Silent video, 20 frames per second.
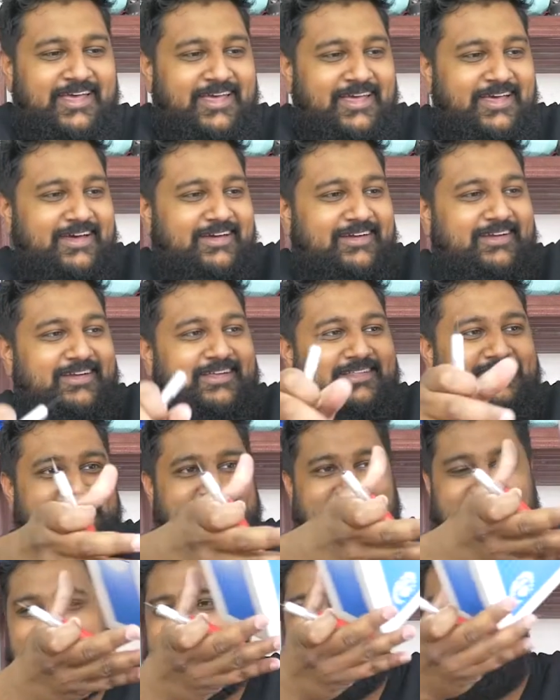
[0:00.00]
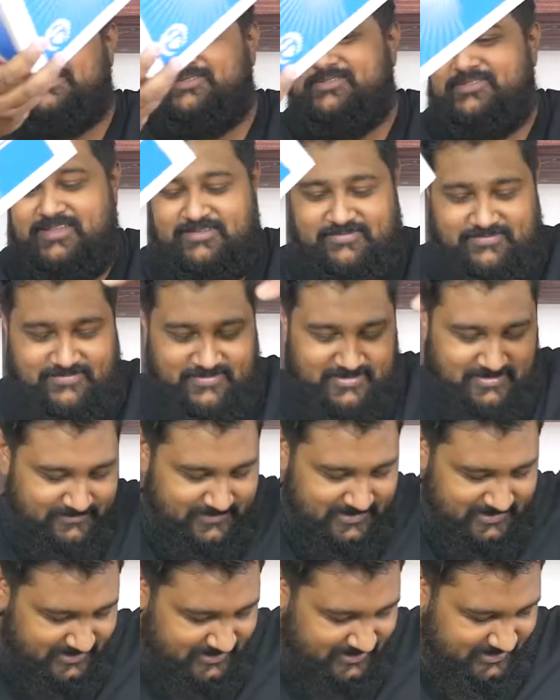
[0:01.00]
Alright, so just all that
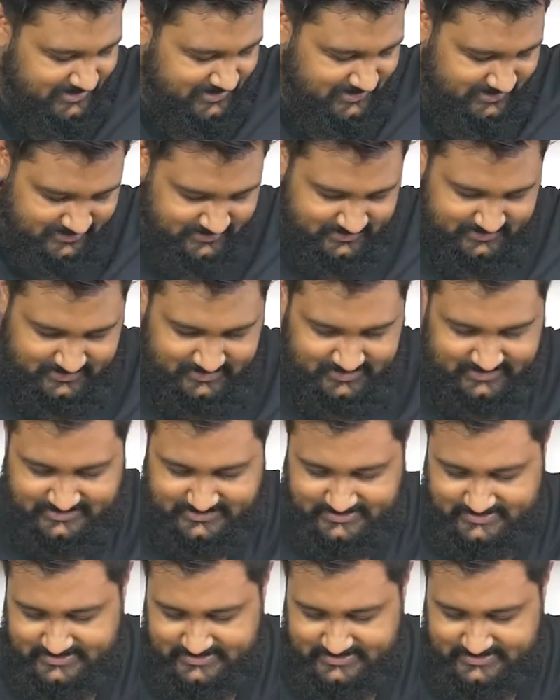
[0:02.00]
filament there. Nice, he